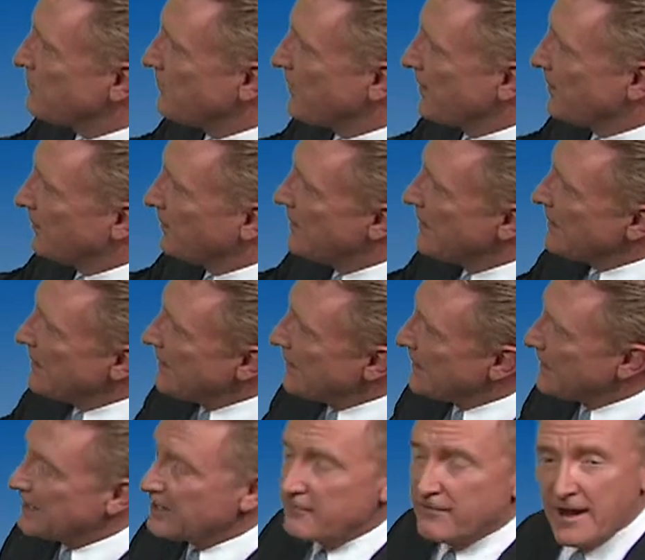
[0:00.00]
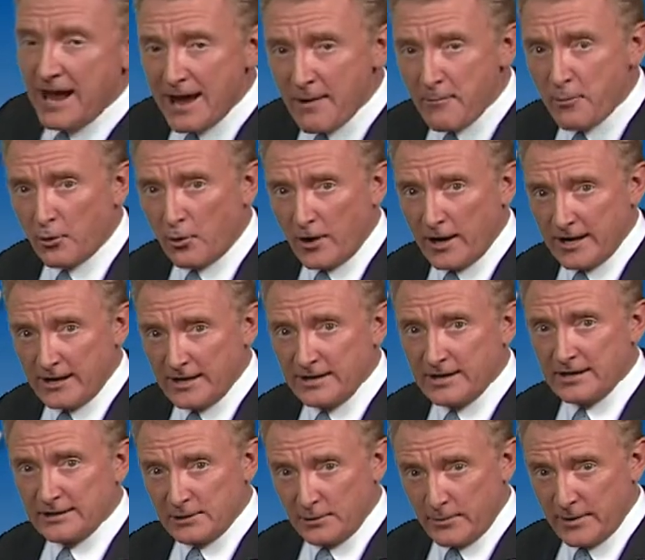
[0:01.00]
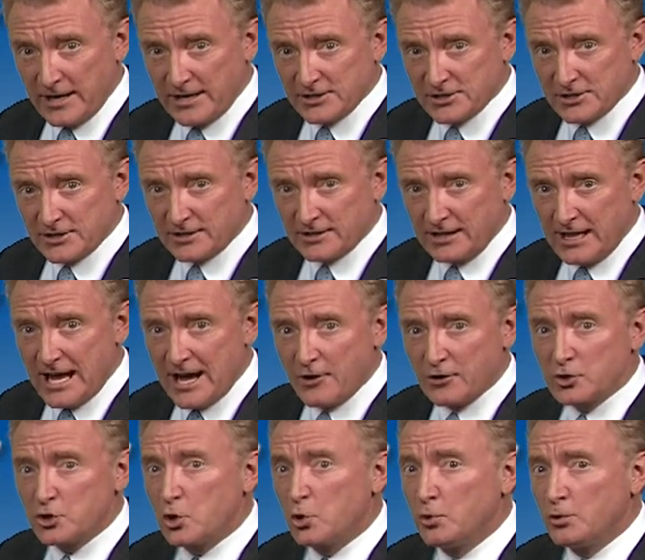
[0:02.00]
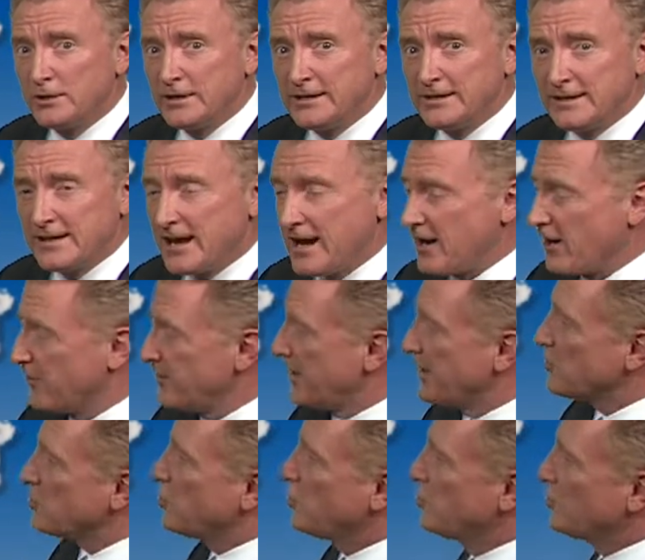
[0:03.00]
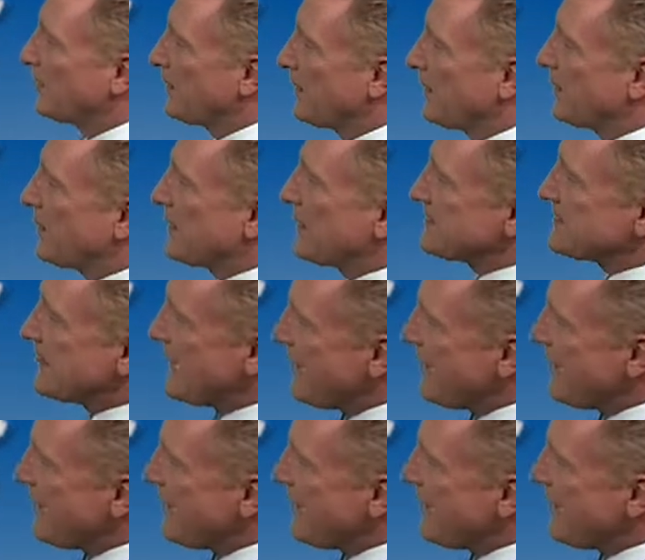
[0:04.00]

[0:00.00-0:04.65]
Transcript: fell, it evaporated at the base of the cloud, cooling the air. That cool air is